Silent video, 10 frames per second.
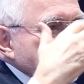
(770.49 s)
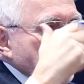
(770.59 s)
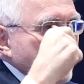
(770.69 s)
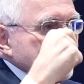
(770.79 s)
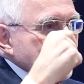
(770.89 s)
Uh,
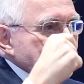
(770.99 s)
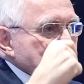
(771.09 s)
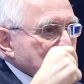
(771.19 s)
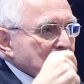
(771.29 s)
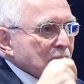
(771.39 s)
football team.
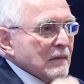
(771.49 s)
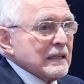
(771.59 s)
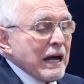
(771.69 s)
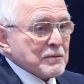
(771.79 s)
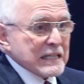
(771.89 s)

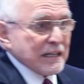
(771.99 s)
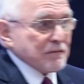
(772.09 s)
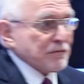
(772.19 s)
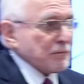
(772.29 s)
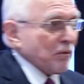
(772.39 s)
That was the end
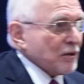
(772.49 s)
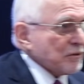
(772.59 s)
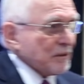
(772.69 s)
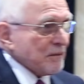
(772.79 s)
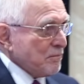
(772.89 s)
of his football
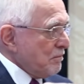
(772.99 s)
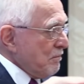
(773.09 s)
career.